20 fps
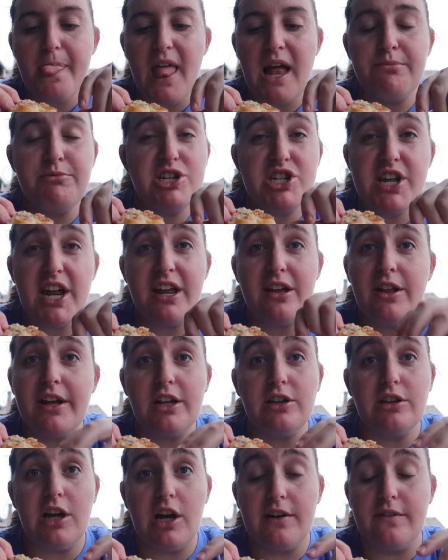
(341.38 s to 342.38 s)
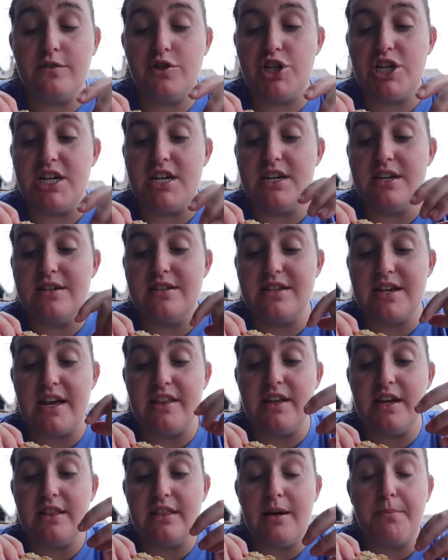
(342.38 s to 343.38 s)
I'm just getting like a lot of cheese
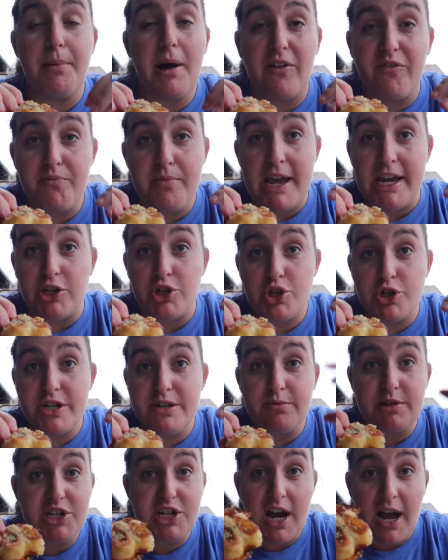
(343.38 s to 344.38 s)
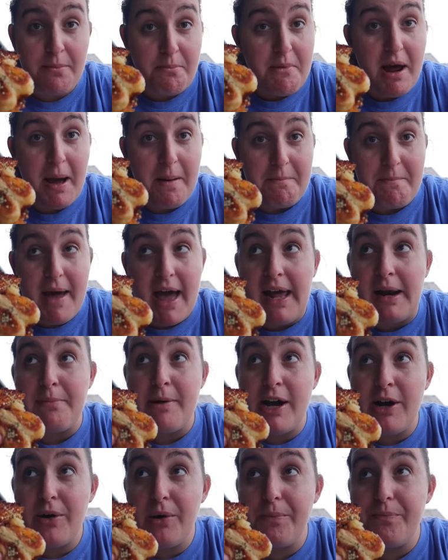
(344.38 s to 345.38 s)
and then the puff pastry, which I'm not mad
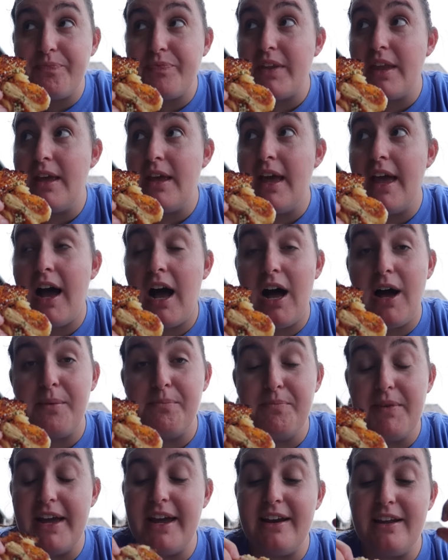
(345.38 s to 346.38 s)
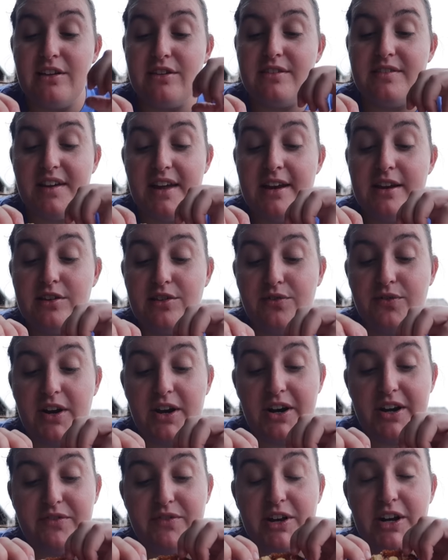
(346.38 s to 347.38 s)
about. Um, it is it is
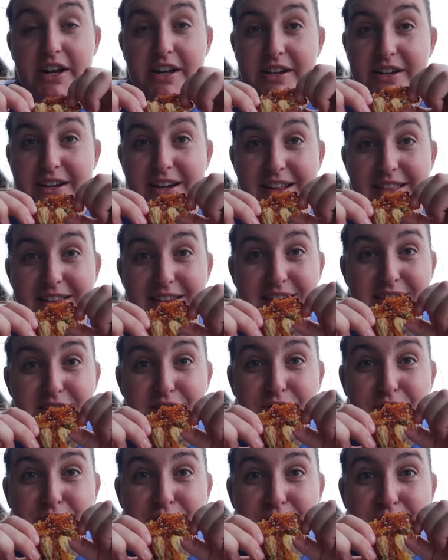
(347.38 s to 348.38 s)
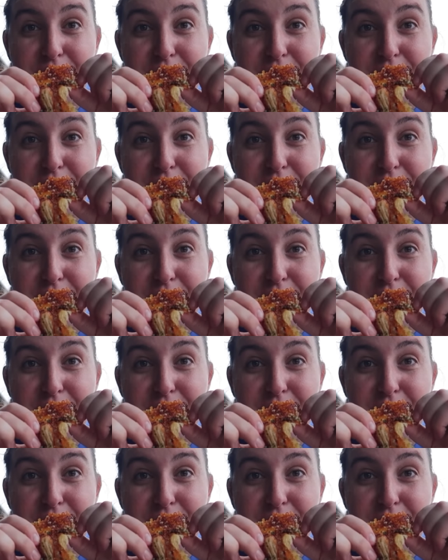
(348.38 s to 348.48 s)
very, very good. And this little